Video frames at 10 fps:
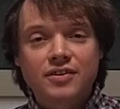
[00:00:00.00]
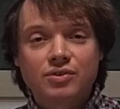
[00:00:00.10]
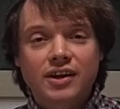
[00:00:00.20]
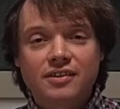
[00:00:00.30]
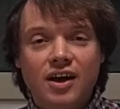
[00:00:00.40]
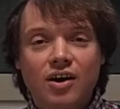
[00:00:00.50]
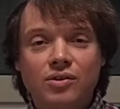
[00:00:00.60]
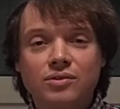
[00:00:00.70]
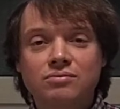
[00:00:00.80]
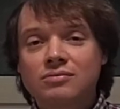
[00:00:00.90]
drink their
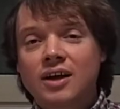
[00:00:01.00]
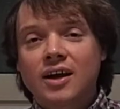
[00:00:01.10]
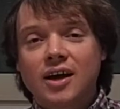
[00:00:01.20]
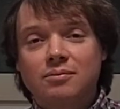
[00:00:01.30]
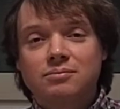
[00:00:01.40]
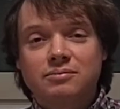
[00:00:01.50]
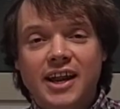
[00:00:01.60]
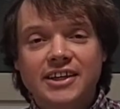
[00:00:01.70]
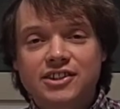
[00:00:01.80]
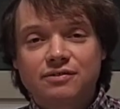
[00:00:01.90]
own
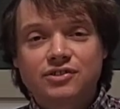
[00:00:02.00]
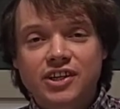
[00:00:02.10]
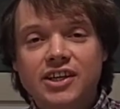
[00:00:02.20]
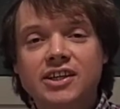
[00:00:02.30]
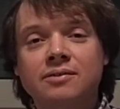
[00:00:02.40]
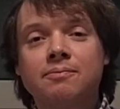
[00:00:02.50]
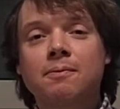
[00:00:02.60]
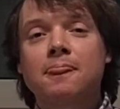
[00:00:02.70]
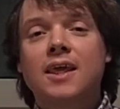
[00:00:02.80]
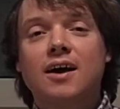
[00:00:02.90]
native tea
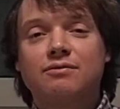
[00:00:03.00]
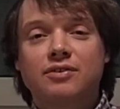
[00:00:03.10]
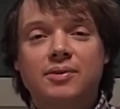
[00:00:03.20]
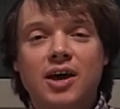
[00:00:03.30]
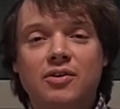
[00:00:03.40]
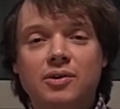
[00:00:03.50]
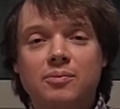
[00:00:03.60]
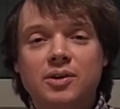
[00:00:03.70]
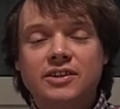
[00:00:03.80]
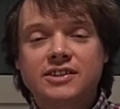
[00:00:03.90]
from their own
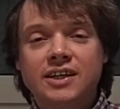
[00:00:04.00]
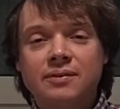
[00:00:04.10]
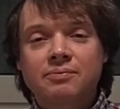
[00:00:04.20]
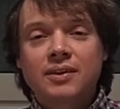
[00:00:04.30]
community.